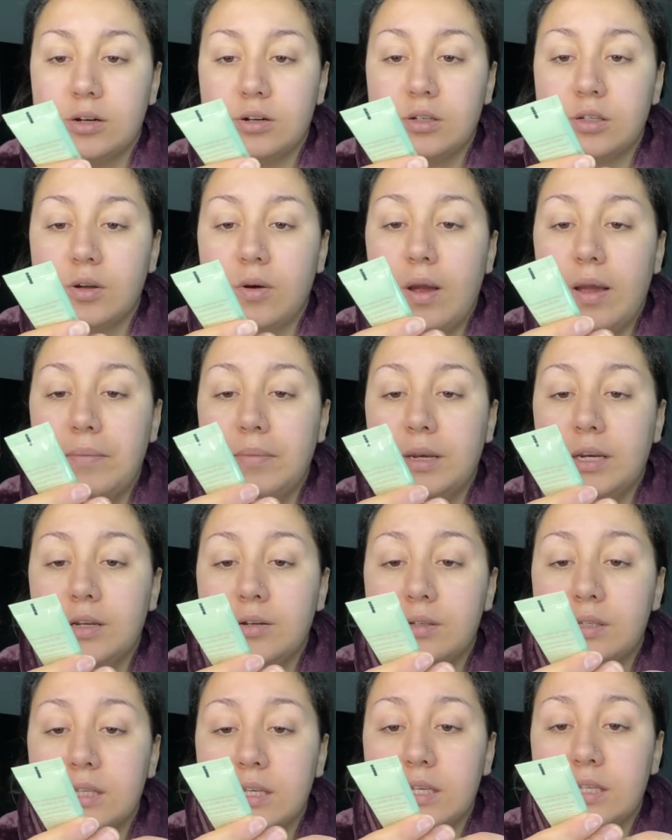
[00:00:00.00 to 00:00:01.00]
So I'm gonna
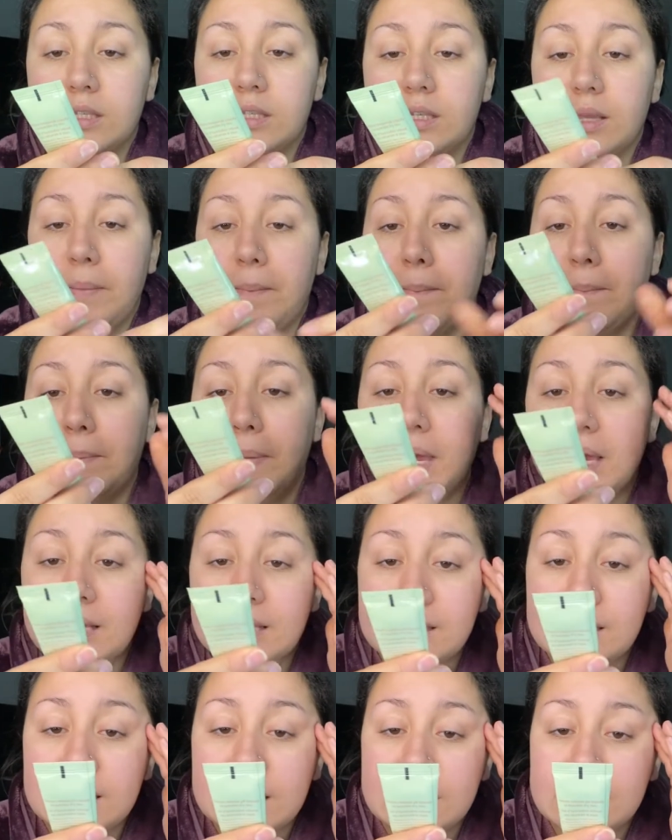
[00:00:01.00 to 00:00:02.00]
use these
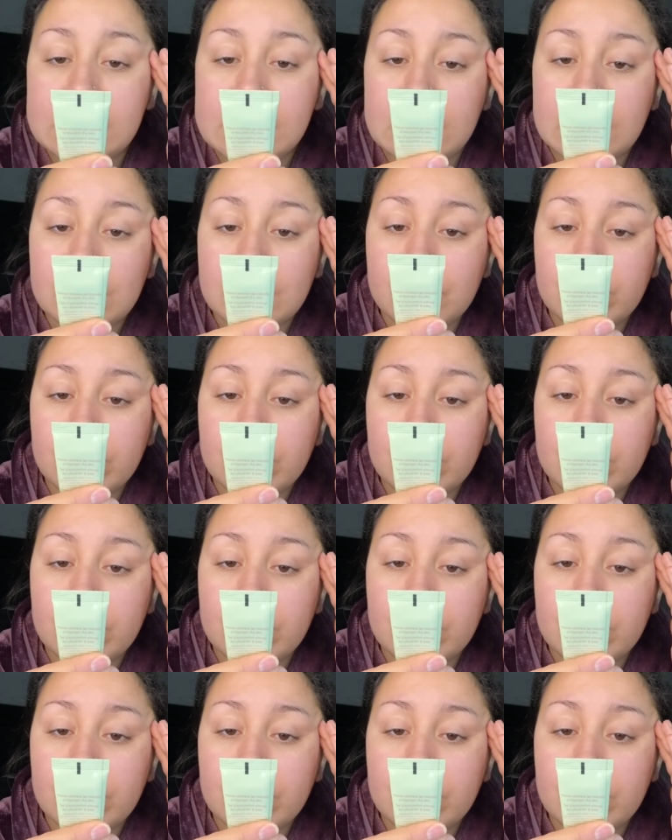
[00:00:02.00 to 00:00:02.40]
Pixi Skin